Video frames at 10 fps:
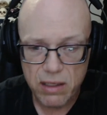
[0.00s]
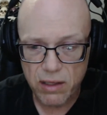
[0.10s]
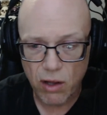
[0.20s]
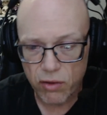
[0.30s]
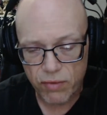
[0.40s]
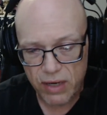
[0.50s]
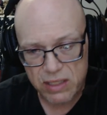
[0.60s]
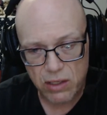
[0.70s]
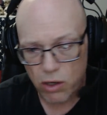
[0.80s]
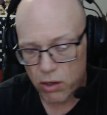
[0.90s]
All the
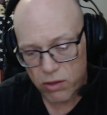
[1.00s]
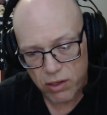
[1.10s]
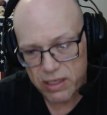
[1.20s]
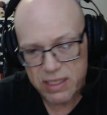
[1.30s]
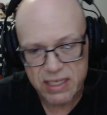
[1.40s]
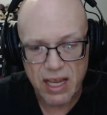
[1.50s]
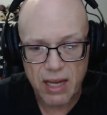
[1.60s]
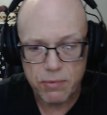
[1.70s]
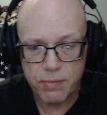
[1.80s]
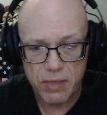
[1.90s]
rest look the
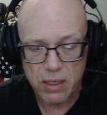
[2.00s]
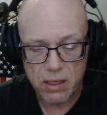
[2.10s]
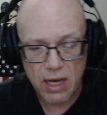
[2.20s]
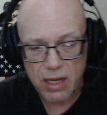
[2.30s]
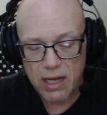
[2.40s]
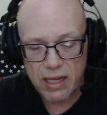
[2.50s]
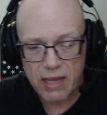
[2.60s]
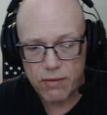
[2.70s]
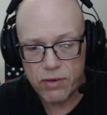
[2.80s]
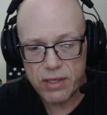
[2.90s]
same to me. I
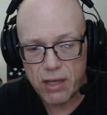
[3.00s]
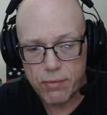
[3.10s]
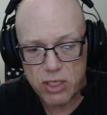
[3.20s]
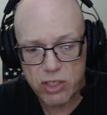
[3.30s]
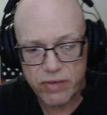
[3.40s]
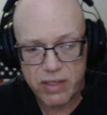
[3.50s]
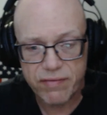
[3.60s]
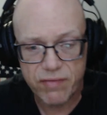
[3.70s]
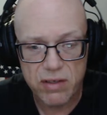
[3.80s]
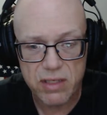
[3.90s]
can't really tell much of a
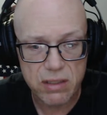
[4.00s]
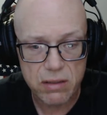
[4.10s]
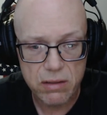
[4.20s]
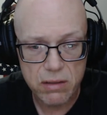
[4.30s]
difference.